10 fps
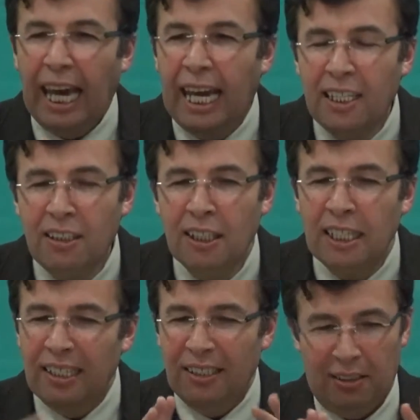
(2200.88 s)

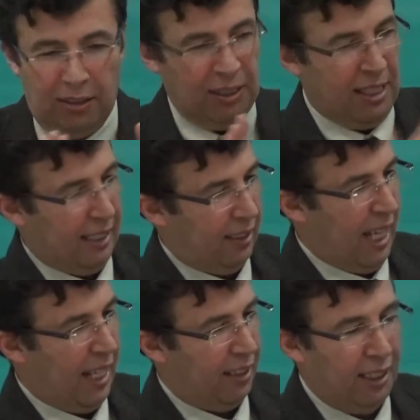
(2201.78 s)
and not
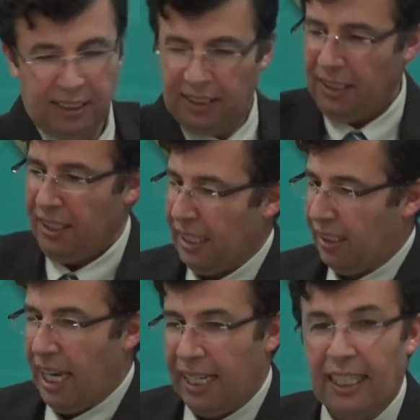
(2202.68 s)
like this,
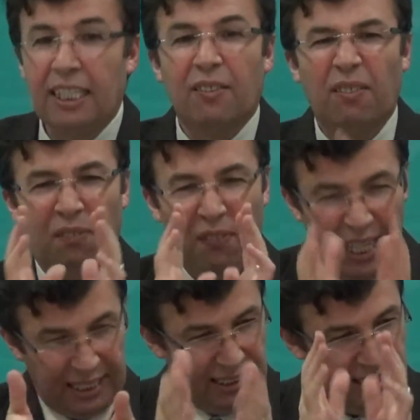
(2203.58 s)
not like that,
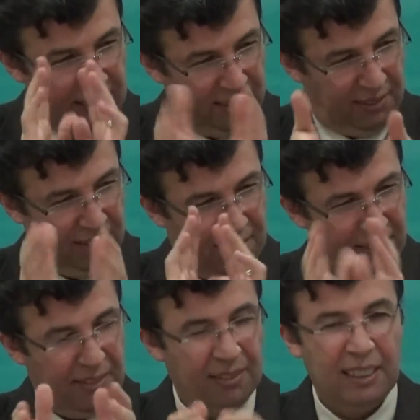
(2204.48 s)
face,
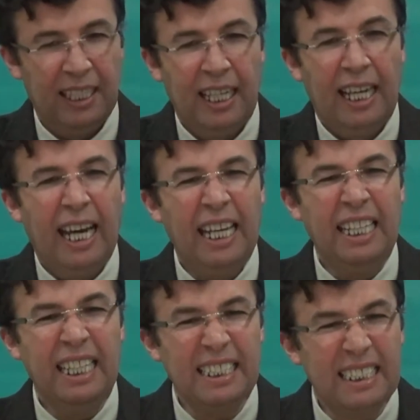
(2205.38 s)

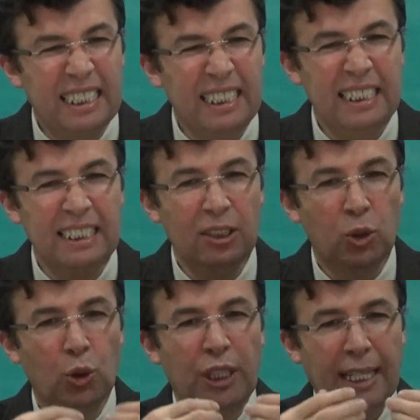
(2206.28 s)
and listen
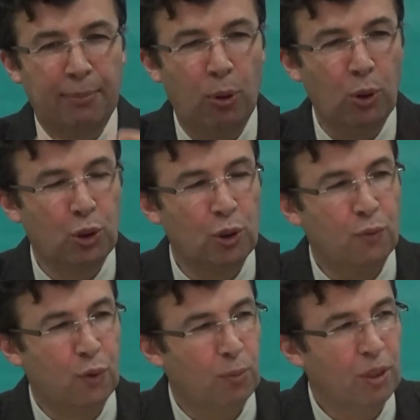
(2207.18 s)
to that person
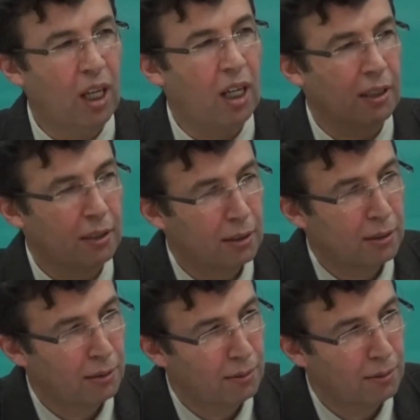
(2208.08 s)
from the heart.